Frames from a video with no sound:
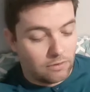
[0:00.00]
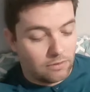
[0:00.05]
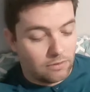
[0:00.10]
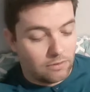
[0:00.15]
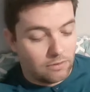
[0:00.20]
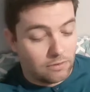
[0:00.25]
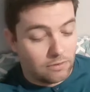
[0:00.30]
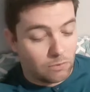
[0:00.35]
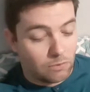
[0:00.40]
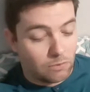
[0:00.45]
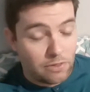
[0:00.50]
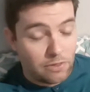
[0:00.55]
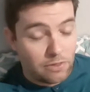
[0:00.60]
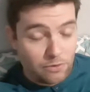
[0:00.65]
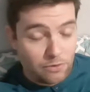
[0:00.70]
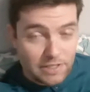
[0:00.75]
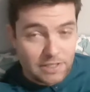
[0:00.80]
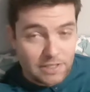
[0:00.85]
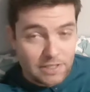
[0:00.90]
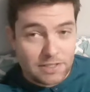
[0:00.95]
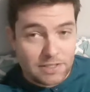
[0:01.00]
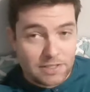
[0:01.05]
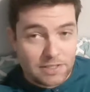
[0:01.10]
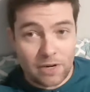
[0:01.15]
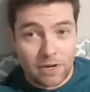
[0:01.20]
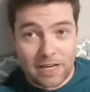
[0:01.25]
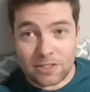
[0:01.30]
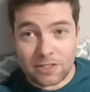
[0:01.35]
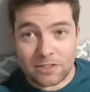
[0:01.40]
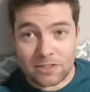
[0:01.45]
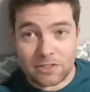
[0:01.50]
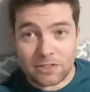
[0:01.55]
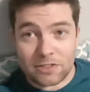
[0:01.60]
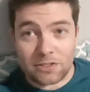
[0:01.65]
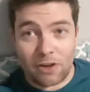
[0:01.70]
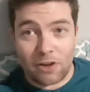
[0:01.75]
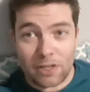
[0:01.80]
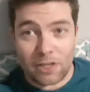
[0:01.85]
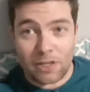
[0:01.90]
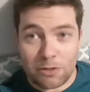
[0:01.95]
whether it's racist or not,
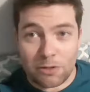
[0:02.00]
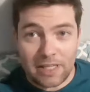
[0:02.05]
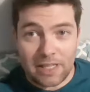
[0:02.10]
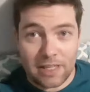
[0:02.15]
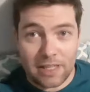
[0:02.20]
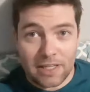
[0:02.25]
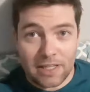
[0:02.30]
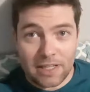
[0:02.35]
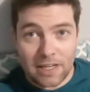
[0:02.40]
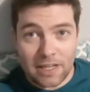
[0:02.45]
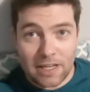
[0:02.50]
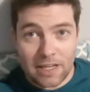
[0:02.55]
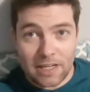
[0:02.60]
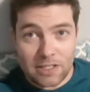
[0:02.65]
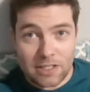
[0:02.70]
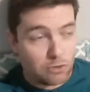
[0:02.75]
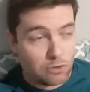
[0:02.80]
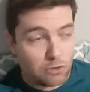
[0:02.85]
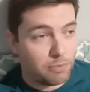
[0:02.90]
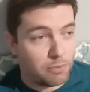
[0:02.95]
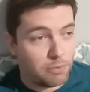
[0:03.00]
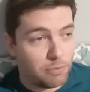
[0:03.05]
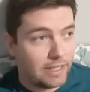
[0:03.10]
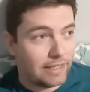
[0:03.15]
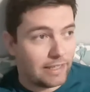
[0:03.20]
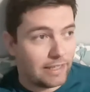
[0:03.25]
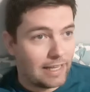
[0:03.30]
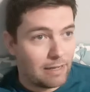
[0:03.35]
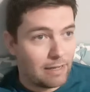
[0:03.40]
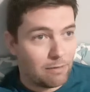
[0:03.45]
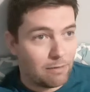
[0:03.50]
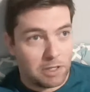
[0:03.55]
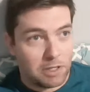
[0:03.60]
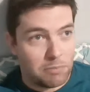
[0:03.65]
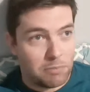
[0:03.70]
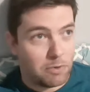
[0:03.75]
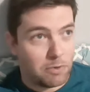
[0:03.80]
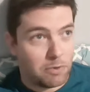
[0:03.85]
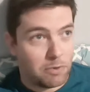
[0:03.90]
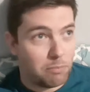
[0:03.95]
to be assuming and labeling
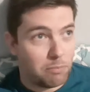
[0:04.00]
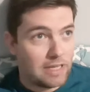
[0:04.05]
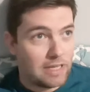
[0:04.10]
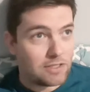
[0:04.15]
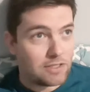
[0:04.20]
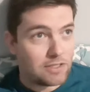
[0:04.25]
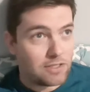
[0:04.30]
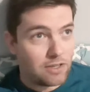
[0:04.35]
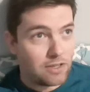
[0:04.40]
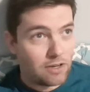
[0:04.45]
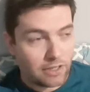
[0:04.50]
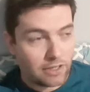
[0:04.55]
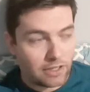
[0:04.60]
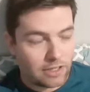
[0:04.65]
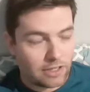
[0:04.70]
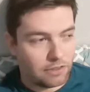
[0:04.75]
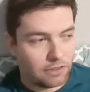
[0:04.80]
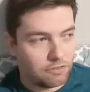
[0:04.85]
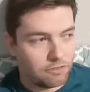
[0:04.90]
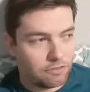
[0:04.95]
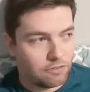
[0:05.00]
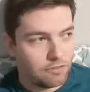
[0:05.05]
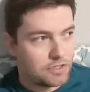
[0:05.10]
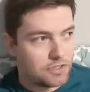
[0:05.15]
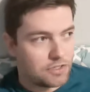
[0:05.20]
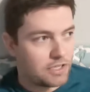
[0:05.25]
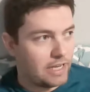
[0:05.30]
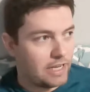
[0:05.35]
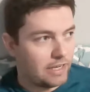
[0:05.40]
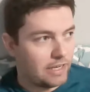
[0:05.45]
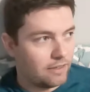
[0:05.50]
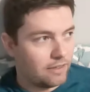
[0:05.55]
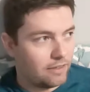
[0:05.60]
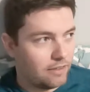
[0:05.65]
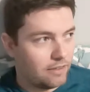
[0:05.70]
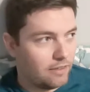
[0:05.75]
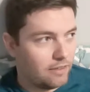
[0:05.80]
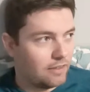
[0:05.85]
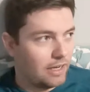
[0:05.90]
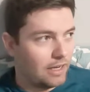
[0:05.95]
people based on the color of their skin.
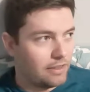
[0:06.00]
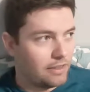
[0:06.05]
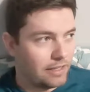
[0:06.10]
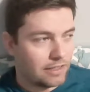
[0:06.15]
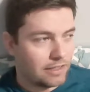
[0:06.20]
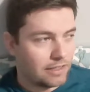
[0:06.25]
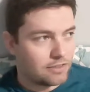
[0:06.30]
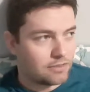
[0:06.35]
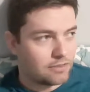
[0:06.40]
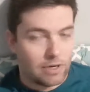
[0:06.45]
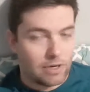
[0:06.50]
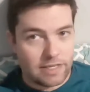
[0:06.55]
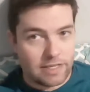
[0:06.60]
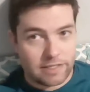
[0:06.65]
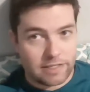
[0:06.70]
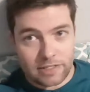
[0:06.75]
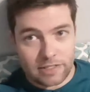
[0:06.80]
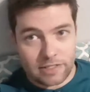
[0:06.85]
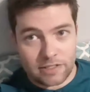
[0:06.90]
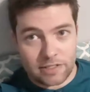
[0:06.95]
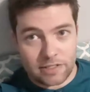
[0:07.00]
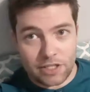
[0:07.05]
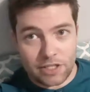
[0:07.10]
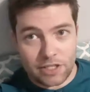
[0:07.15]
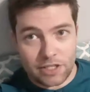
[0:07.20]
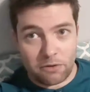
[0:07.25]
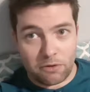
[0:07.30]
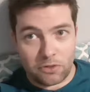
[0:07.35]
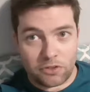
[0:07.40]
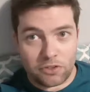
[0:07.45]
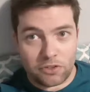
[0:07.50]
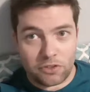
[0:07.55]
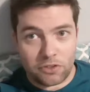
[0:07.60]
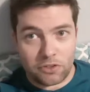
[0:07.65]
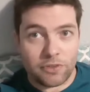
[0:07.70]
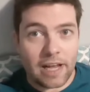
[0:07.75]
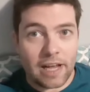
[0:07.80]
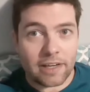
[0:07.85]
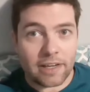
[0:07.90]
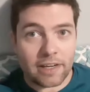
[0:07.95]
I think it's racist in general to do
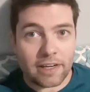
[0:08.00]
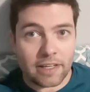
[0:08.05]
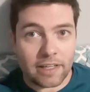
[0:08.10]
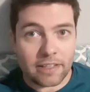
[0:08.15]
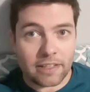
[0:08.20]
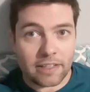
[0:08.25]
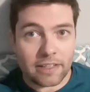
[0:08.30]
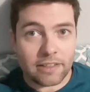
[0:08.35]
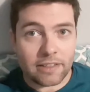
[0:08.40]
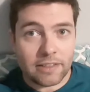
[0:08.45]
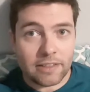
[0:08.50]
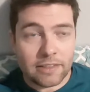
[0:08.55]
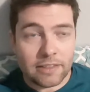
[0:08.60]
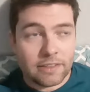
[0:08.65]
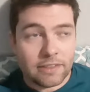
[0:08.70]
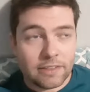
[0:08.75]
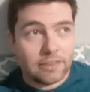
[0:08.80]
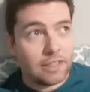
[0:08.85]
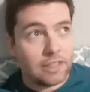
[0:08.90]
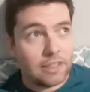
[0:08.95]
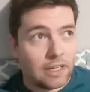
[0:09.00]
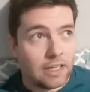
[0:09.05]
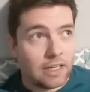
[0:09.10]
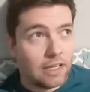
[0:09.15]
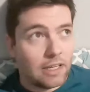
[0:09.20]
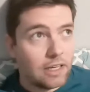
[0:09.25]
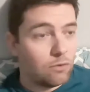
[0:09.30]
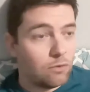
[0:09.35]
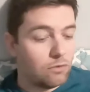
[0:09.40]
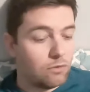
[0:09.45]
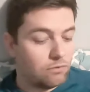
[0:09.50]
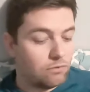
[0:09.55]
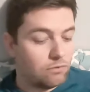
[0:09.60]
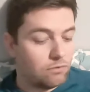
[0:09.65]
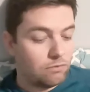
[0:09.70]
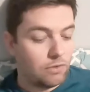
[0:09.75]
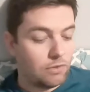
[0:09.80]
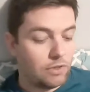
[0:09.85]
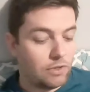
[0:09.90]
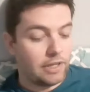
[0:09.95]
that. And uh,
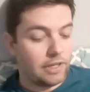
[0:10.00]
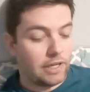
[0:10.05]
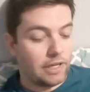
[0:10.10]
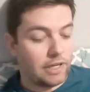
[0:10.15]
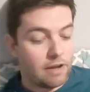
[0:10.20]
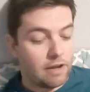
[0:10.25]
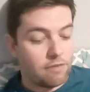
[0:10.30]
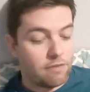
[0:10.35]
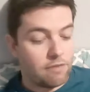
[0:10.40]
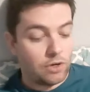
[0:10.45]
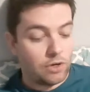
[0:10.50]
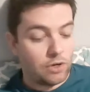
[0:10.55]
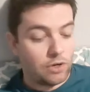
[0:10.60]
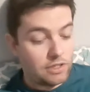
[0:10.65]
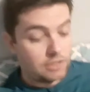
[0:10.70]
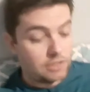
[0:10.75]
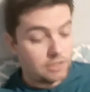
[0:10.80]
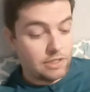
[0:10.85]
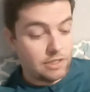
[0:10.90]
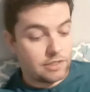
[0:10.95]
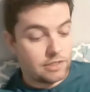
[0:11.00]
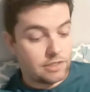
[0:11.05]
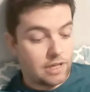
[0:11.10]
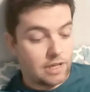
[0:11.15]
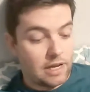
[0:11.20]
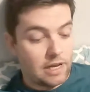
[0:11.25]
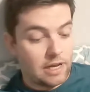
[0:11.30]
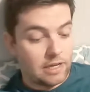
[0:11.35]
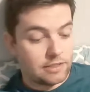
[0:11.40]
one thing I've noticed is that